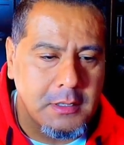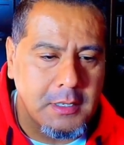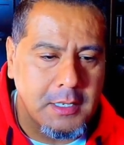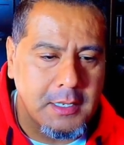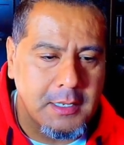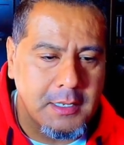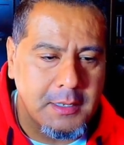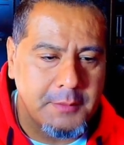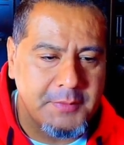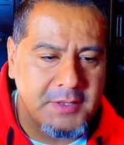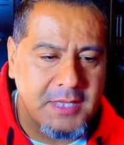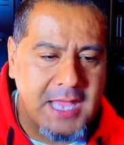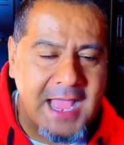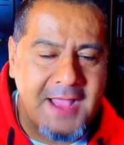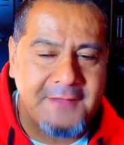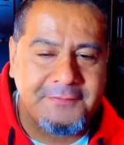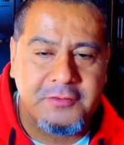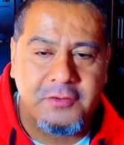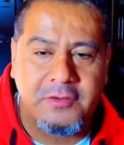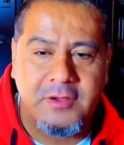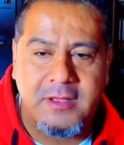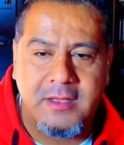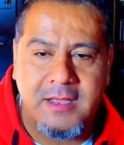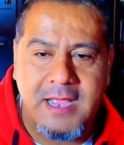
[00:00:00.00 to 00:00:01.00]
But
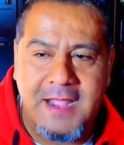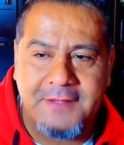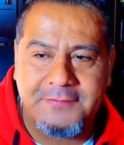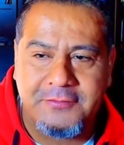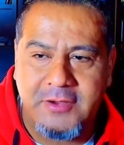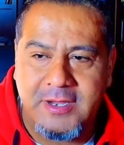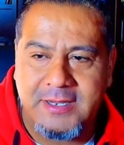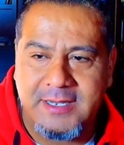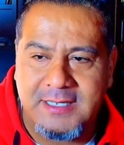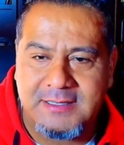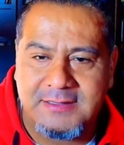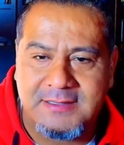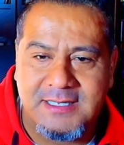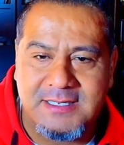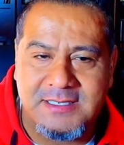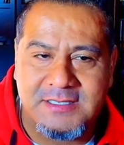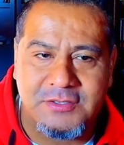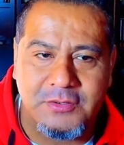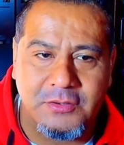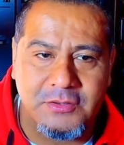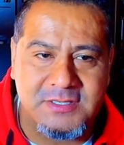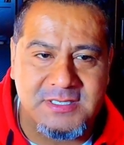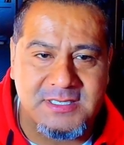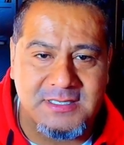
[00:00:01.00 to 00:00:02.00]
after I get these
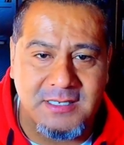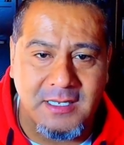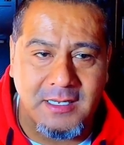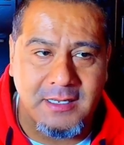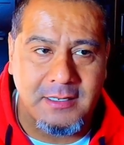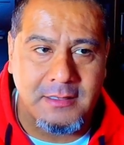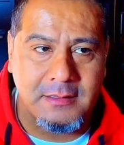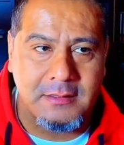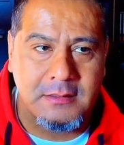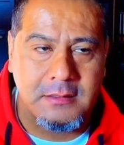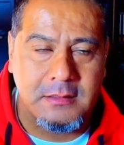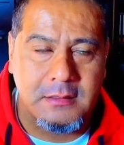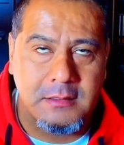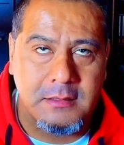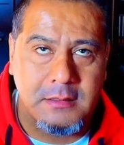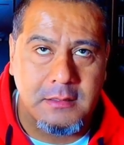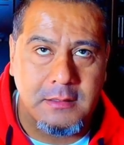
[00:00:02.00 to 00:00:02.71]
certs done,